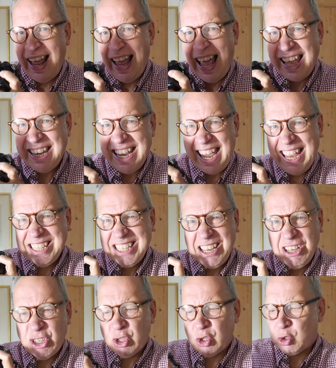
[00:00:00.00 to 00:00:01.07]
And it is
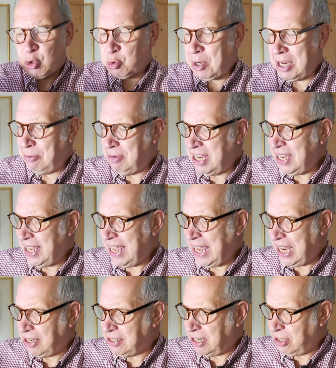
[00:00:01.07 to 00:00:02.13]
extremely
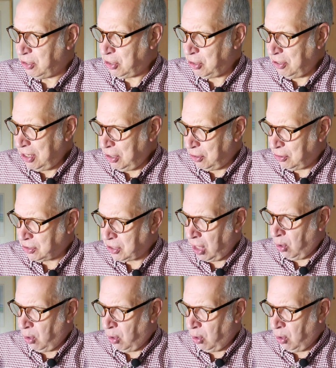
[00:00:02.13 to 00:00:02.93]
easy to use.